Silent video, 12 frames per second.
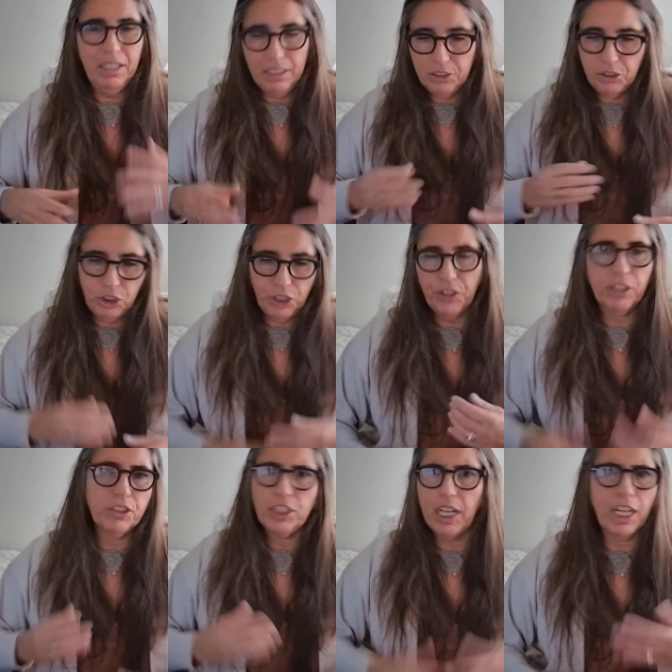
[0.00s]
sit there
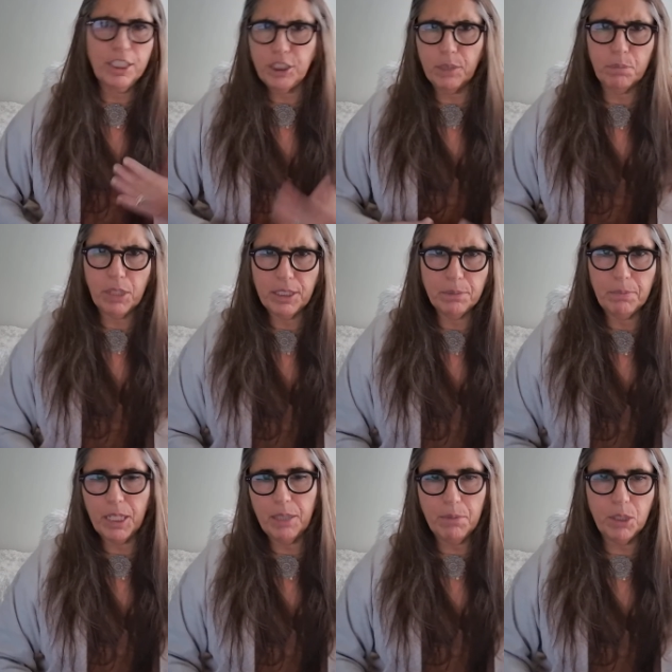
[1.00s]
and say i suppressed my
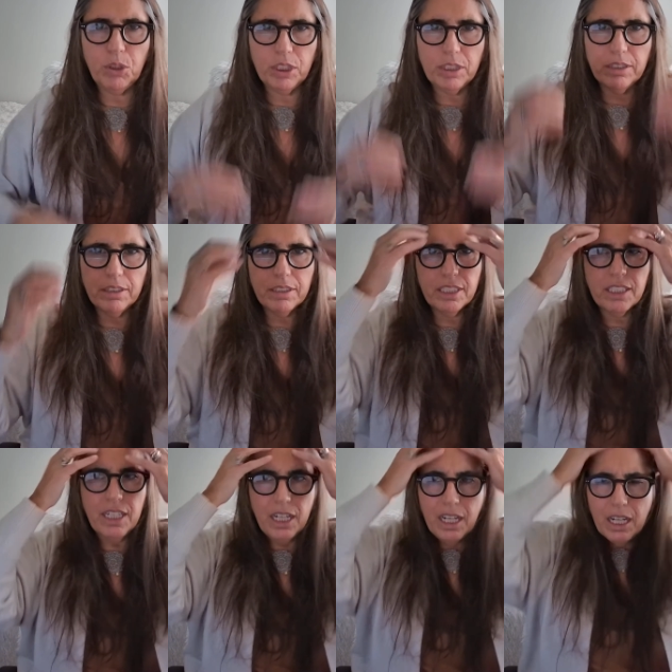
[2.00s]
emotions and
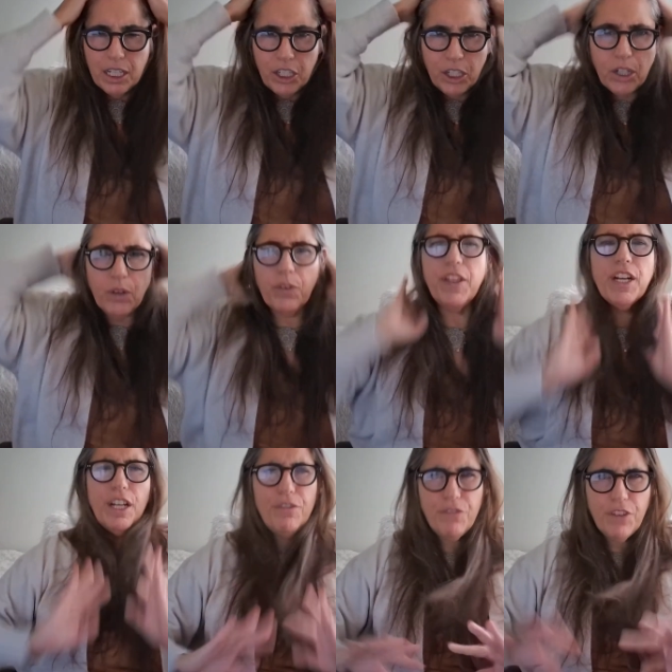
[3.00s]
you know then
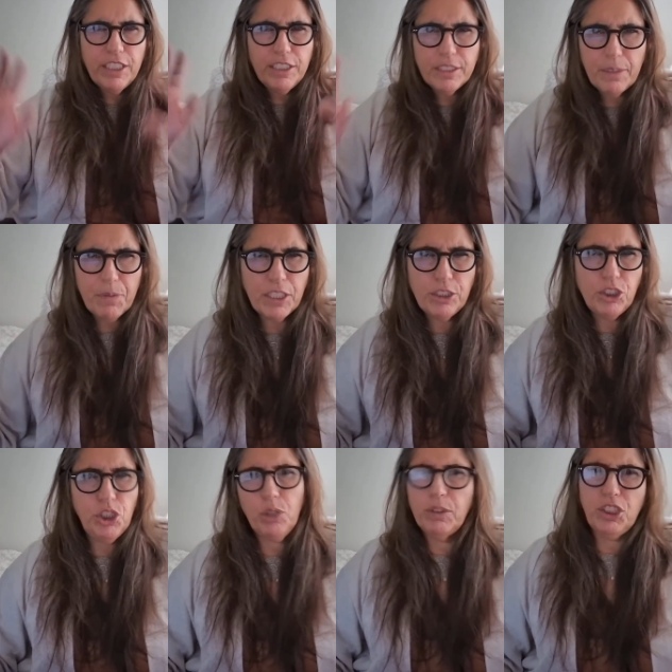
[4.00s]
i find something to
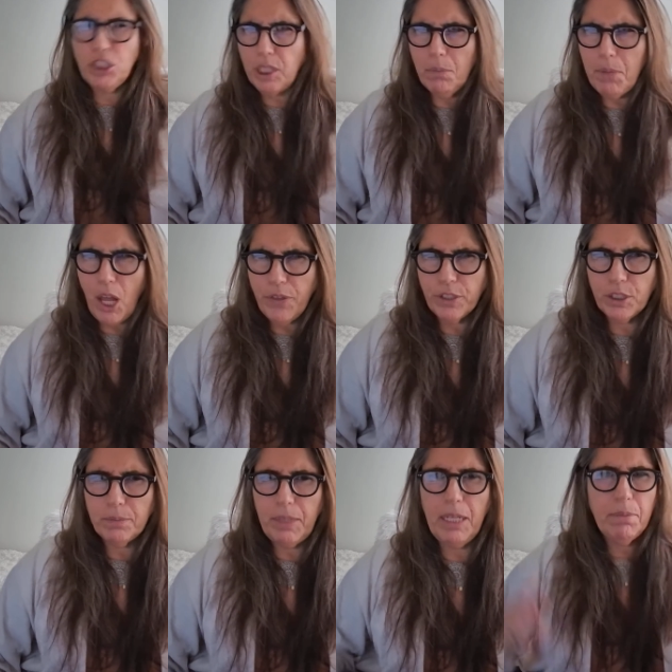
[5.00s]
do it still bothers
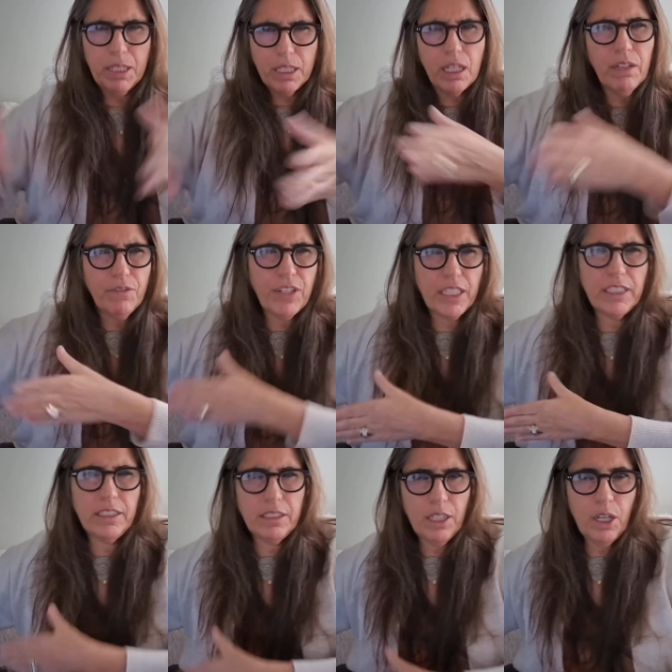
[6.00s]
me but i'll
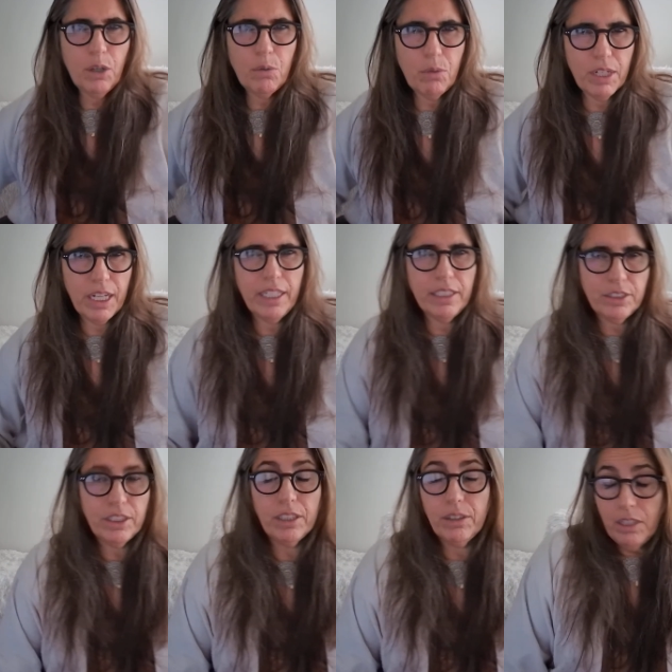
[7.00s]
find what I can
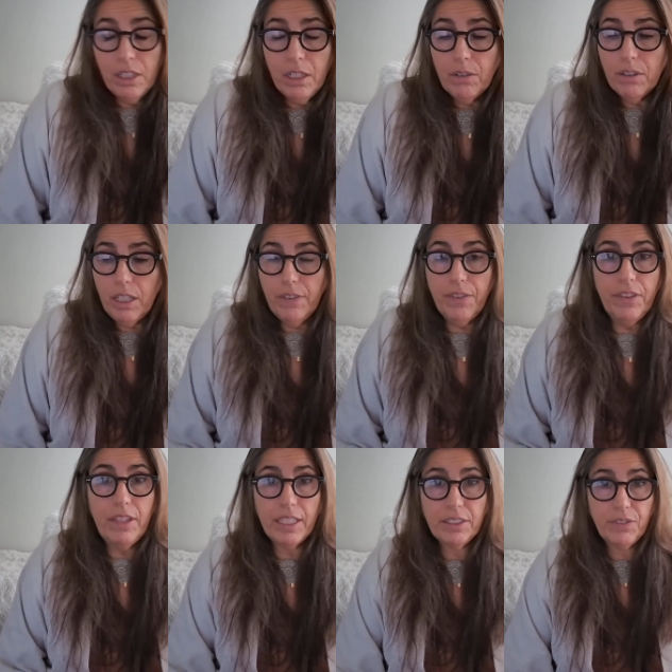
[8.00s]
do. Well,
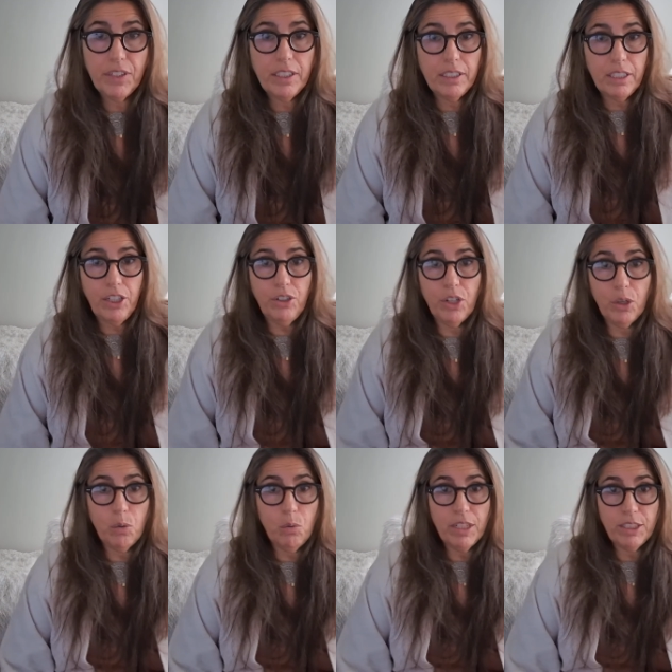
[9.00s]
that's fine that you know
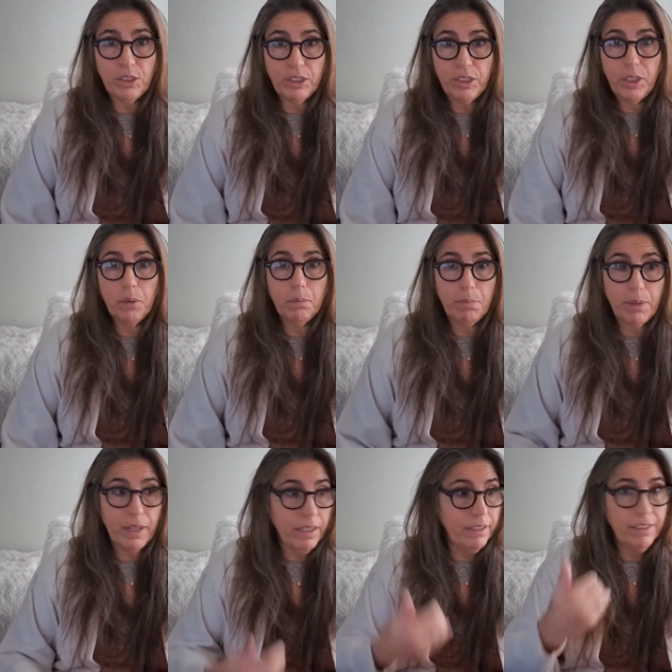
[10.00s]
what to do,
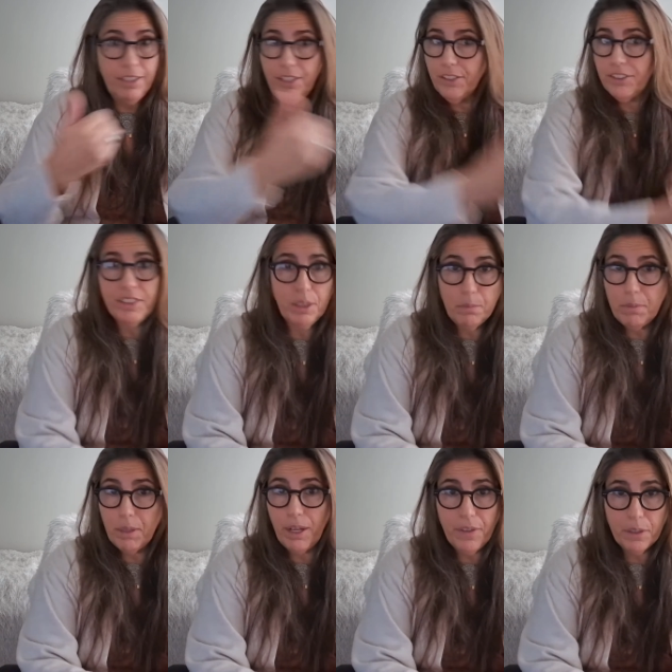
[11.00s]
but you're still
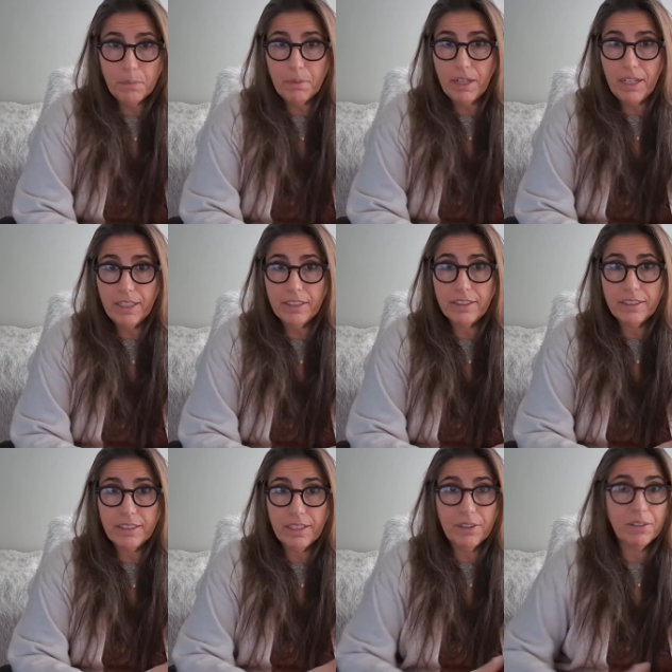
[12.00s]
bothered by it.
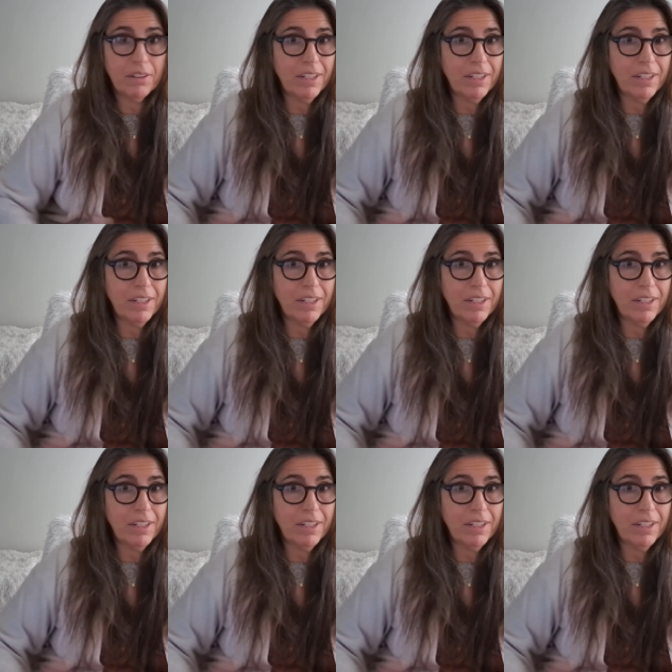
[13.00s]
So